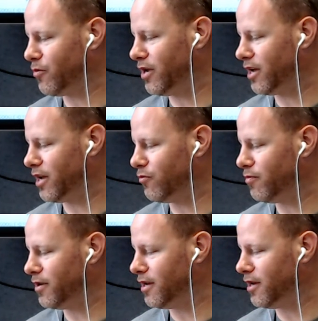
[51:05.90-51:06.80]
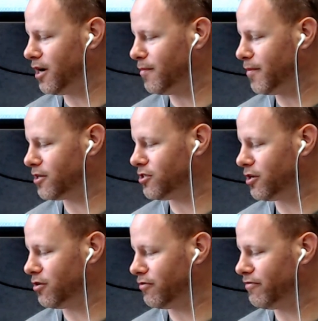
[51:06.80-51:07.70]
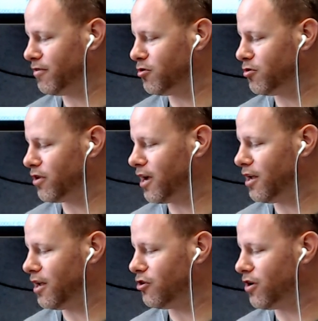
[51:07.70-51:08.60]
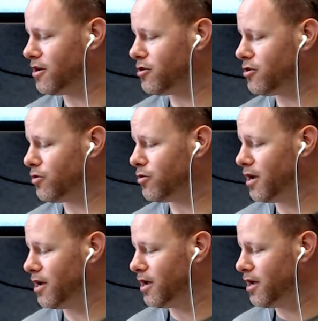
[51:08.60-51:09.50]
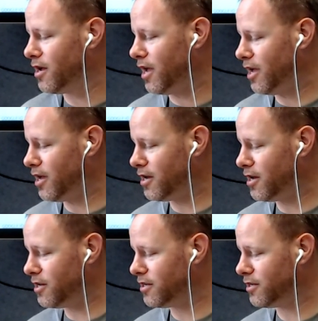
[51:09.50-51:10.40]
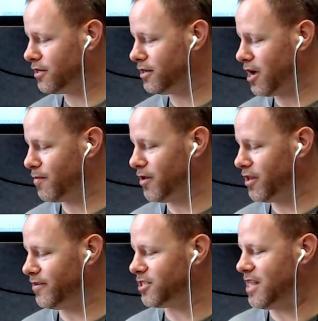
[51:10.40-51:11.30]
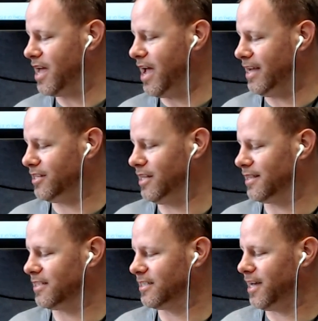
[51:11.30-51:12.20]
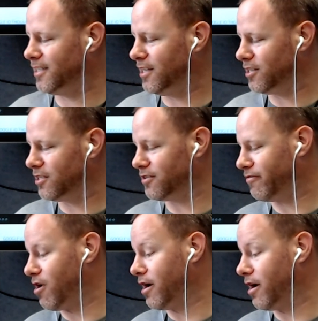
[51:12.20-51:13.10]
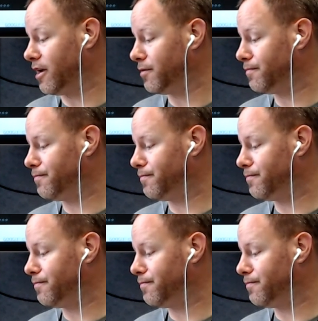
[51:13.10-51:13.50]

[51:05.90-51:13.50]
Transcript: weekend would be. I'm actually going to flip through the calendar now, and I believe it's the 18th because the 18th is a Friday.